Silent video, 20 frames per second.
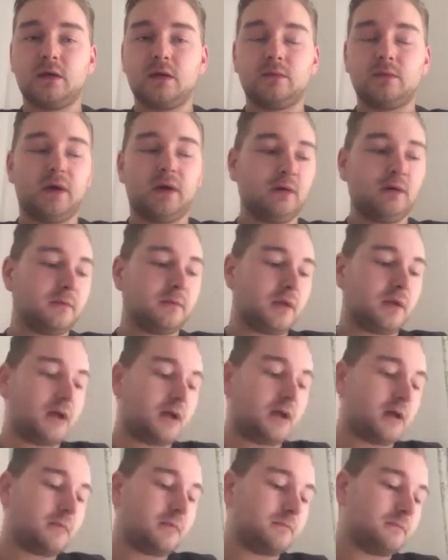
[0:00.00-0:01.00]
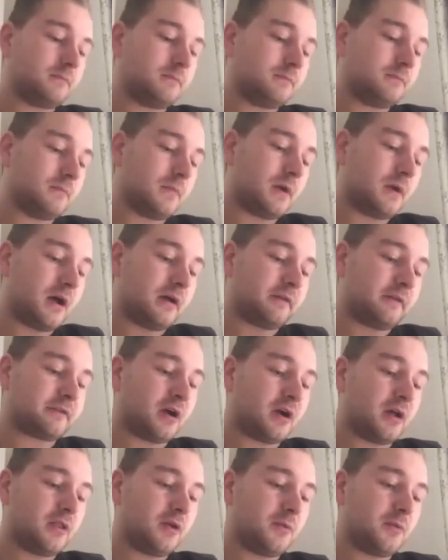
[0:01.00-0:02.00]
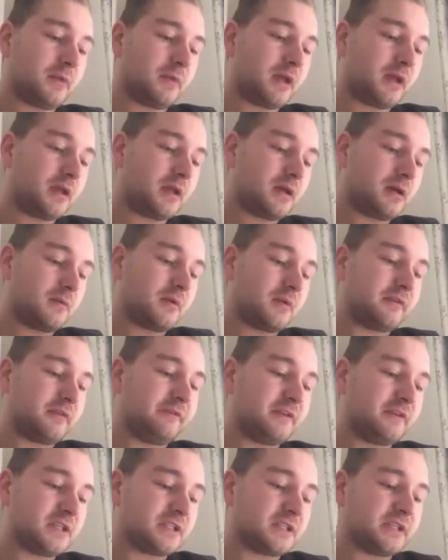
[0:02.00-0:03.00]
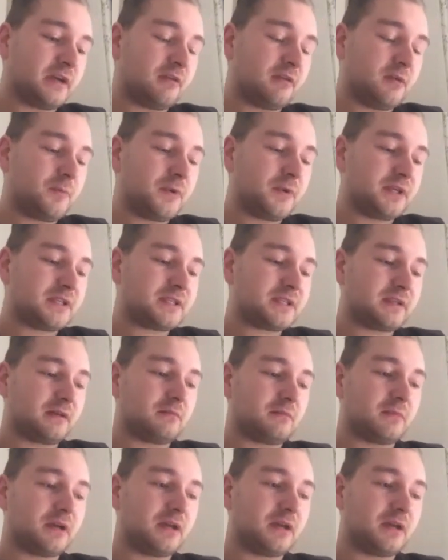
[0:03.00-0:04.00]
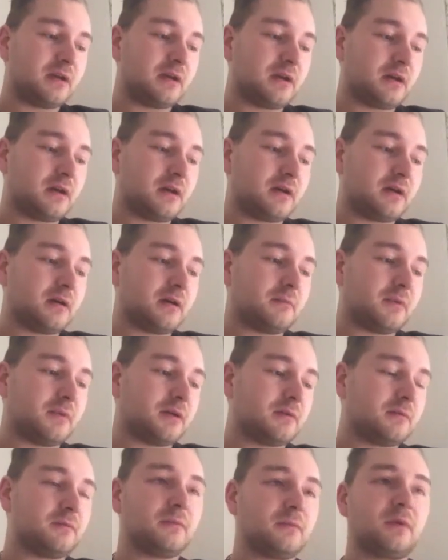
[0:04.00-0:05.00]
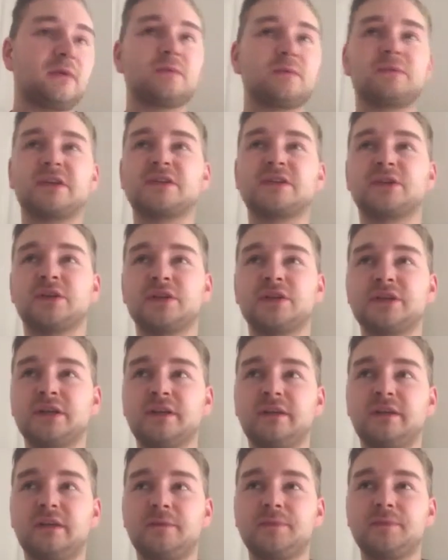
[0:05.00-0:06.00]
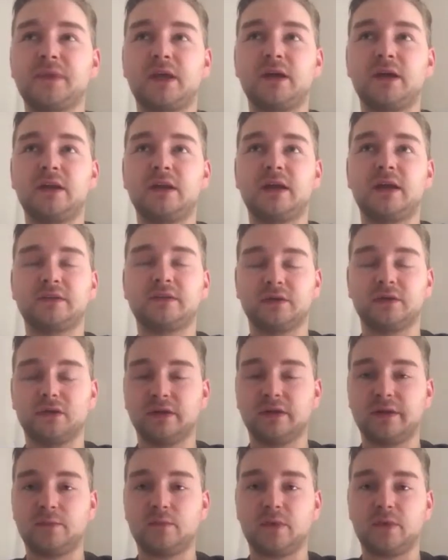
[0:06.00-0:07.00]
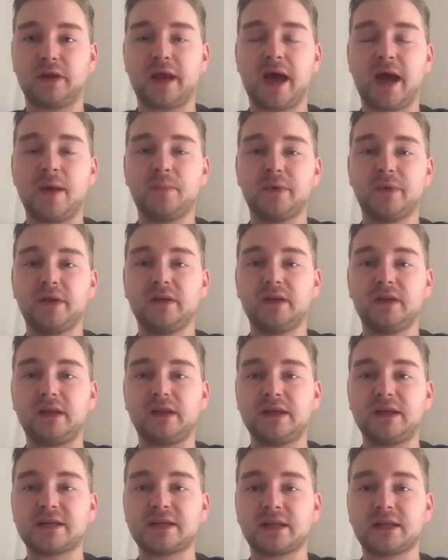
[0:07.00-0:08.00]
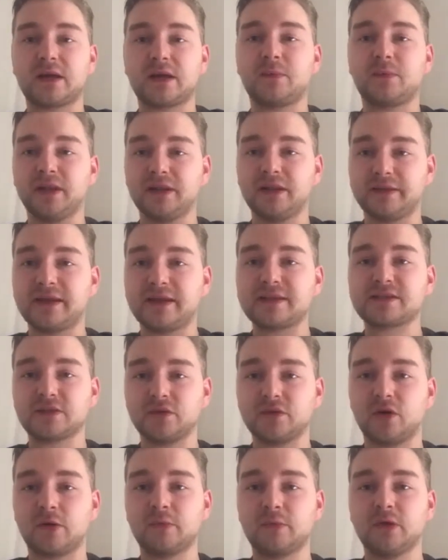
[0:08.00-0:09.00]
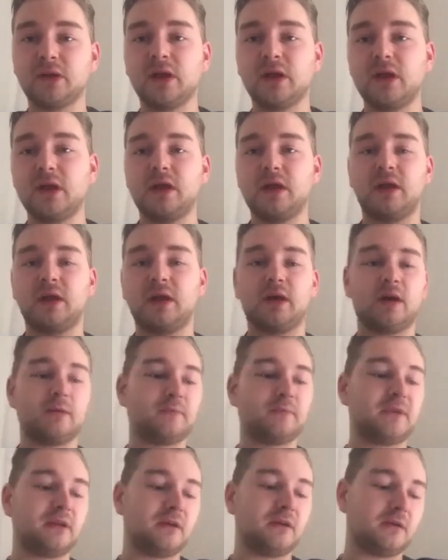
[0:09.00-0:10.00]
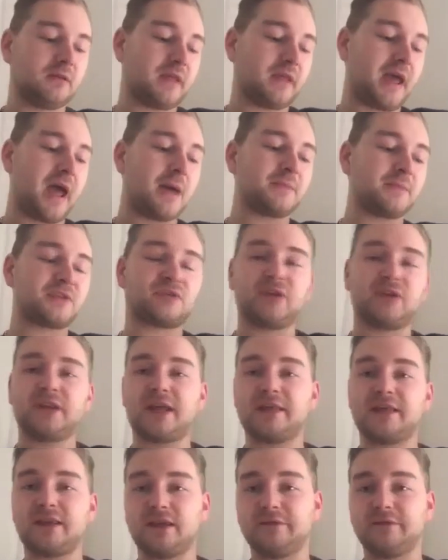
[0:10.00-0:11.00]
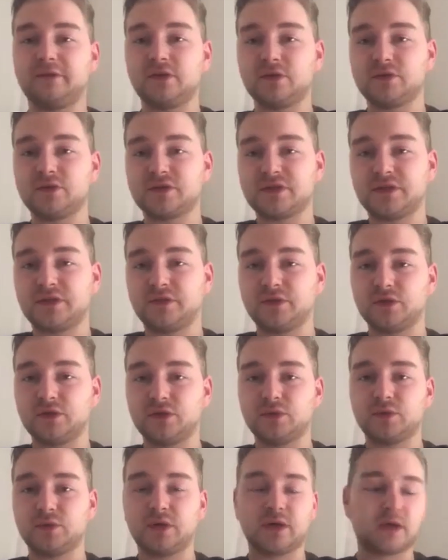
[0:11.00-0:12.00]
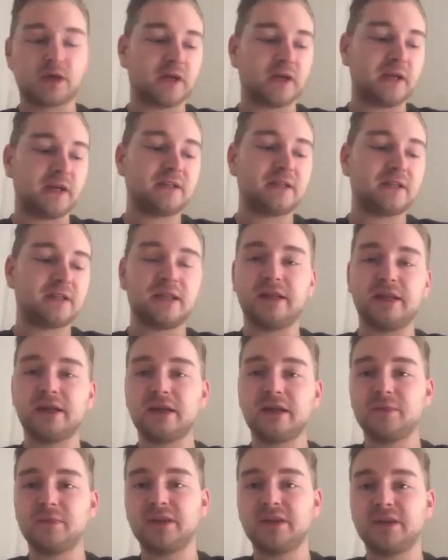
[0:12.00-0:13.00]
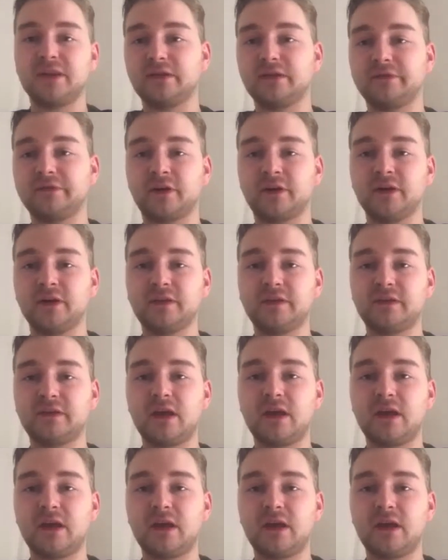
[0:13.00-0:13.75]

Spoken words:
Well, I've called up my my physiotherapist and my my surgeon, and I told them what happened, and they said, like, well, that's normal. The hamstring that they've used to connect to the ligament in the front,